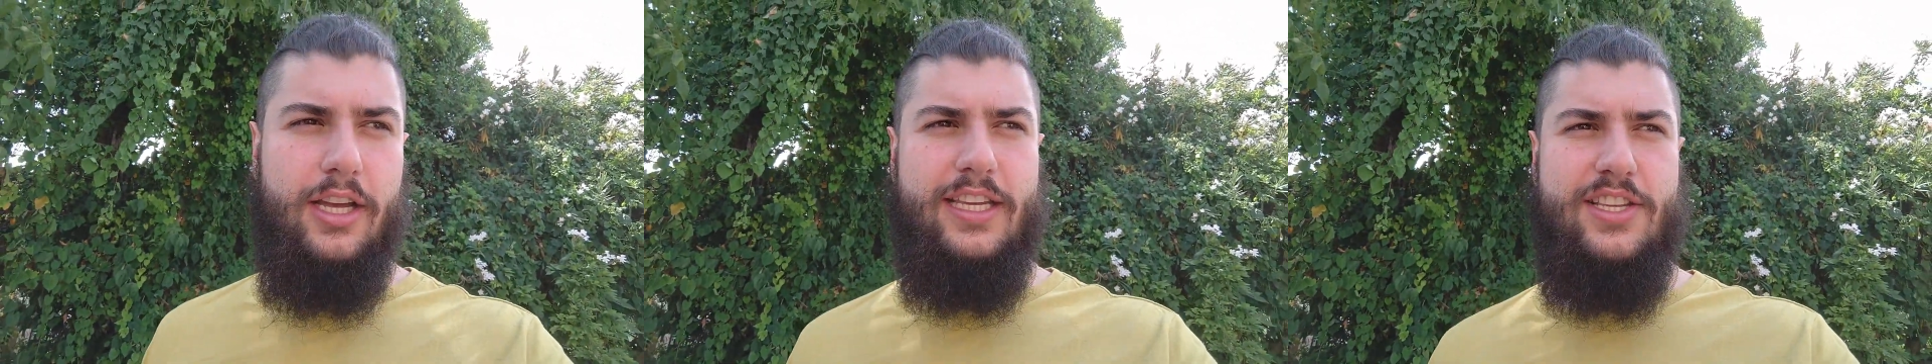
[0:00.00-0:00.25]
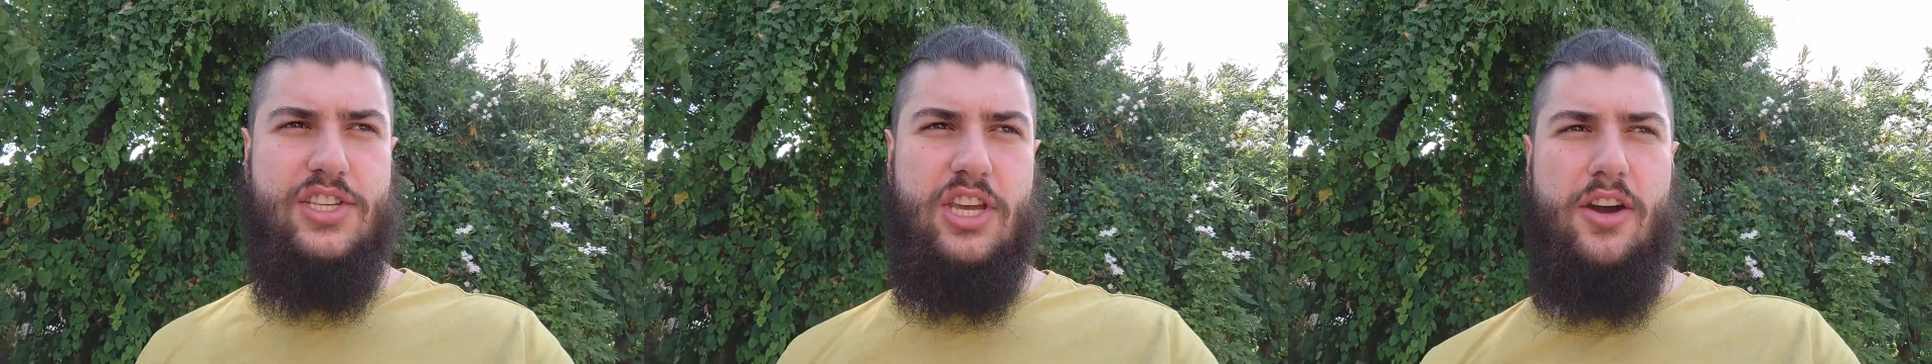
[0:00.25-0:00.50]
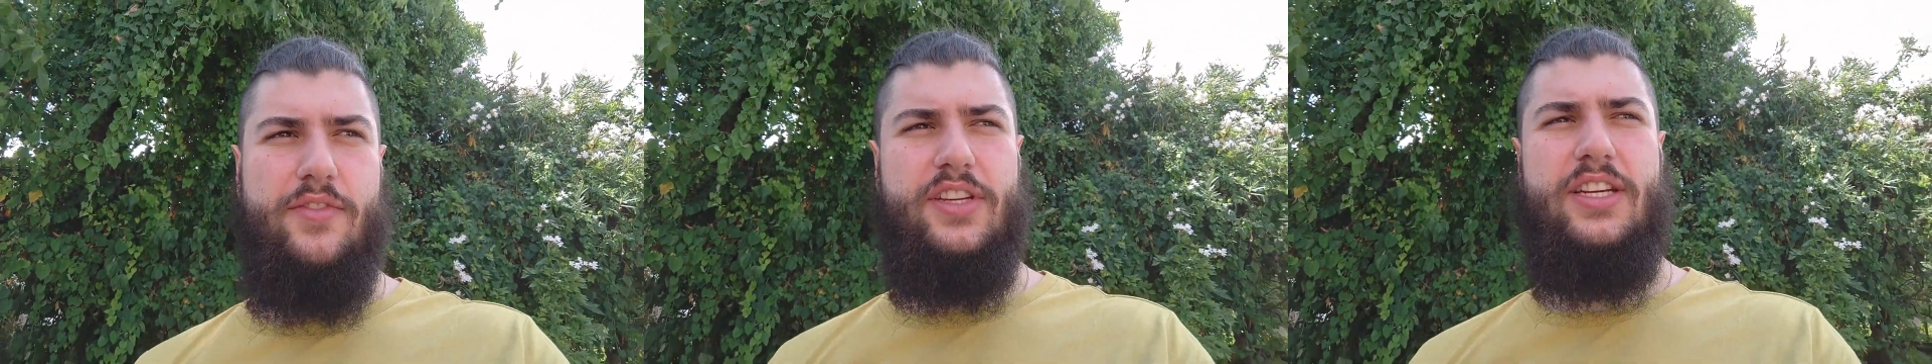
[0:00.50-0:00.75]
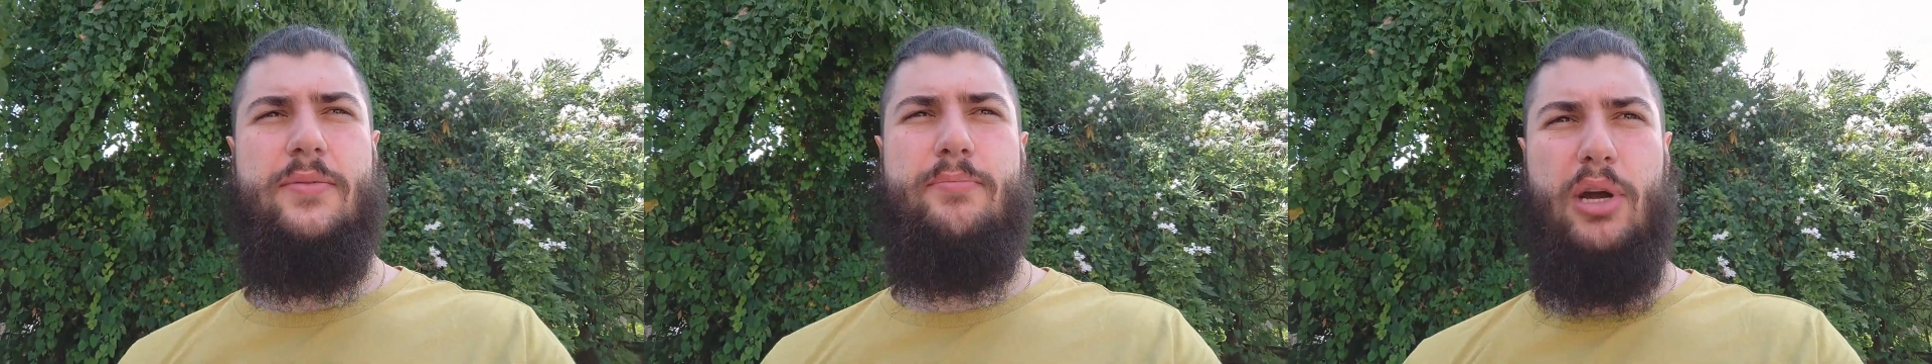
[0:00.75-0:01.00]
He's
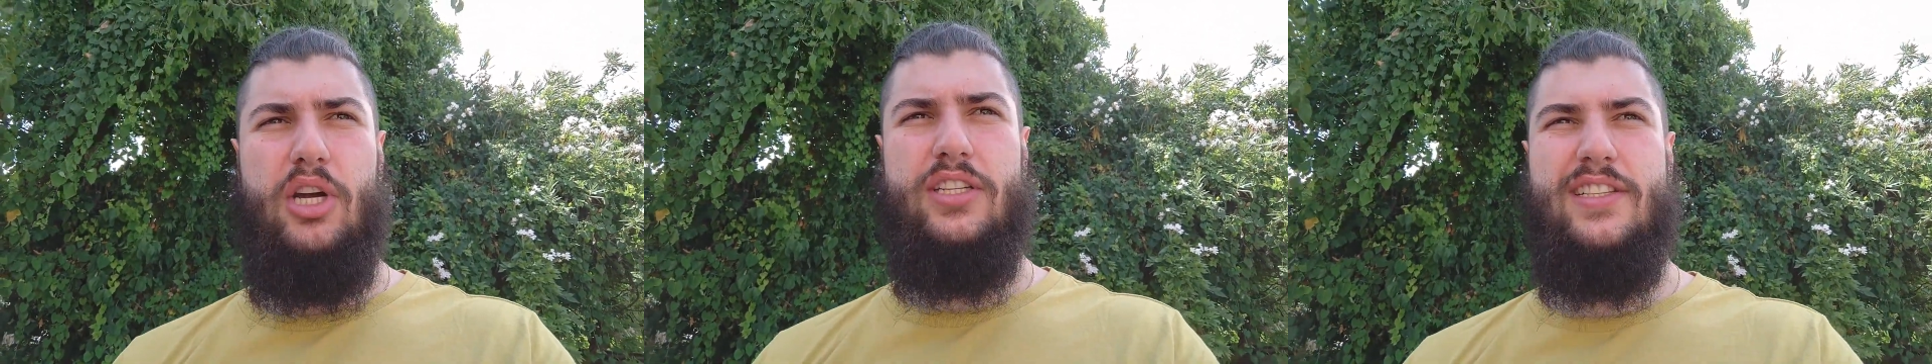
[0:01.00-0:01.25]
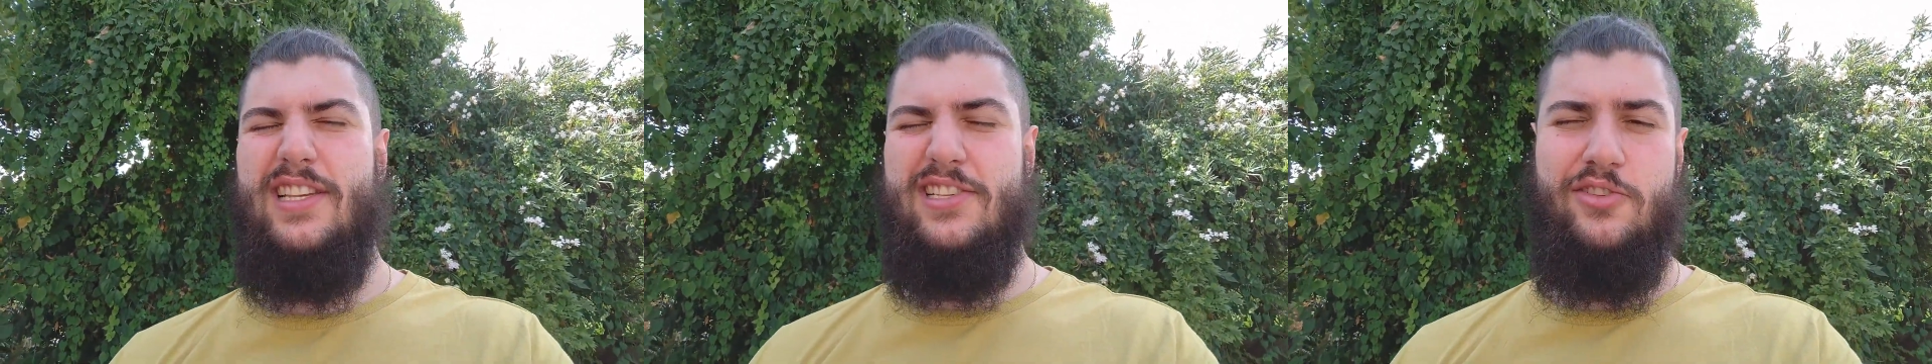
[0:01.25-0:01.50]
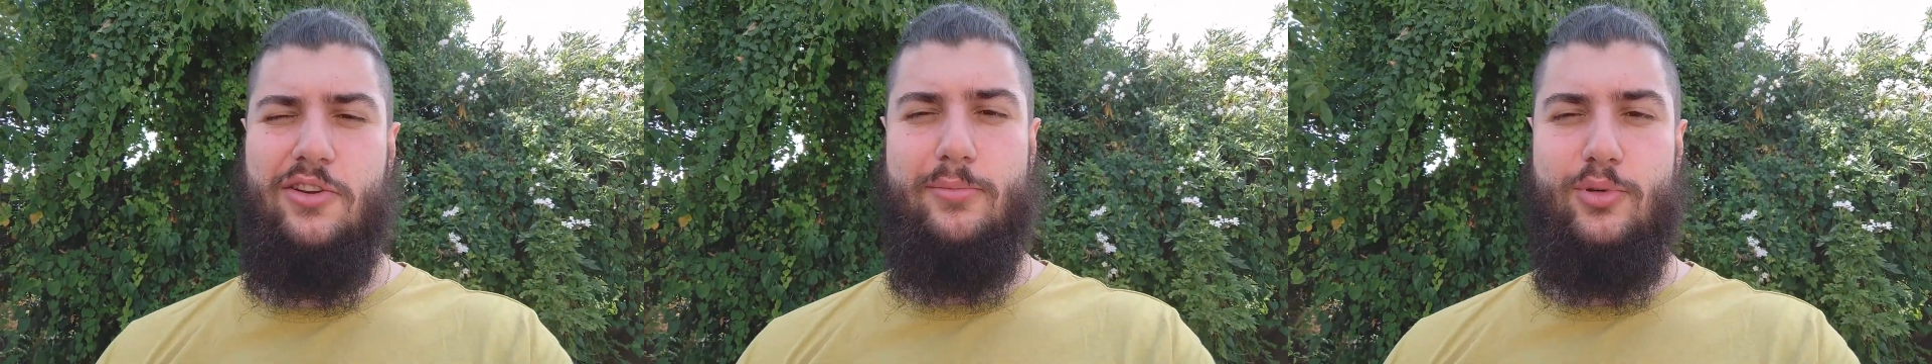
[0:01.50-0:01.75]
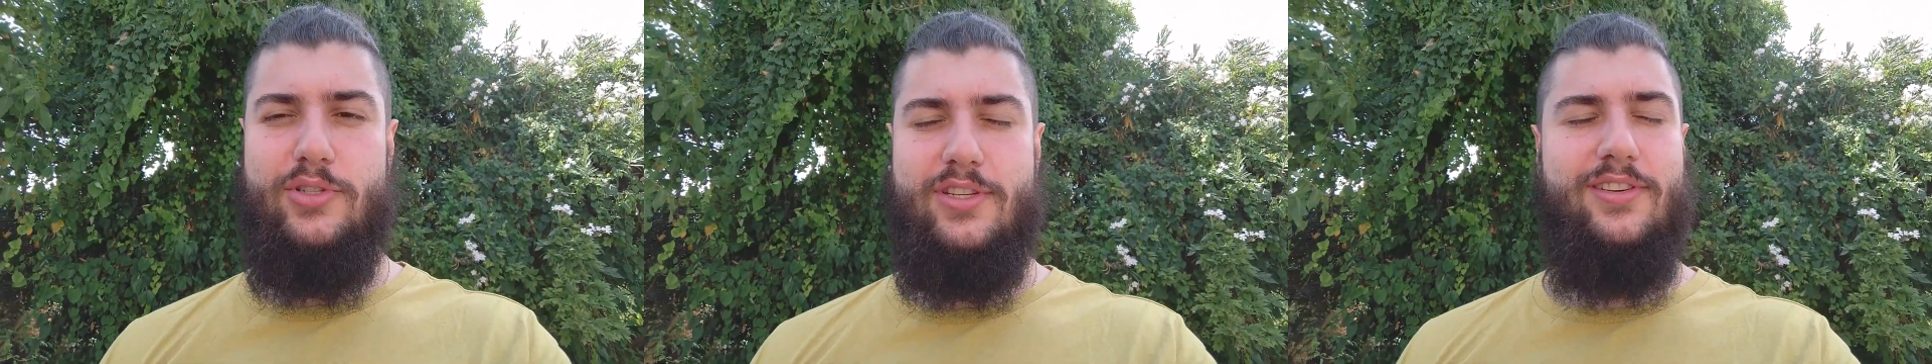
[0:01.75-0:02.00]
covered in burns, it's not
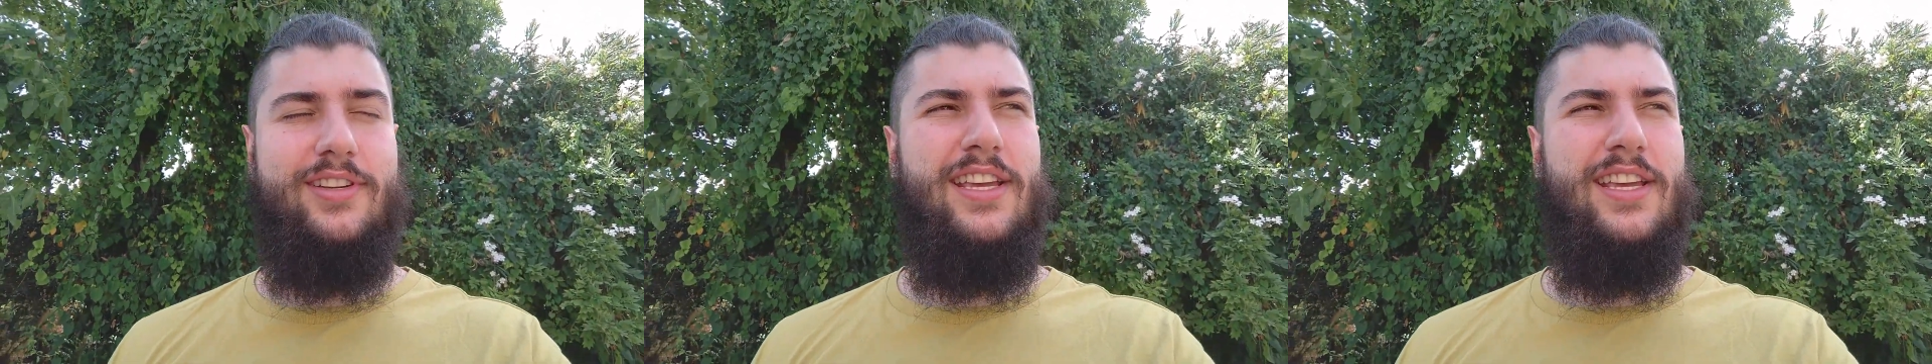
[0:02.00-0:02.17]
important.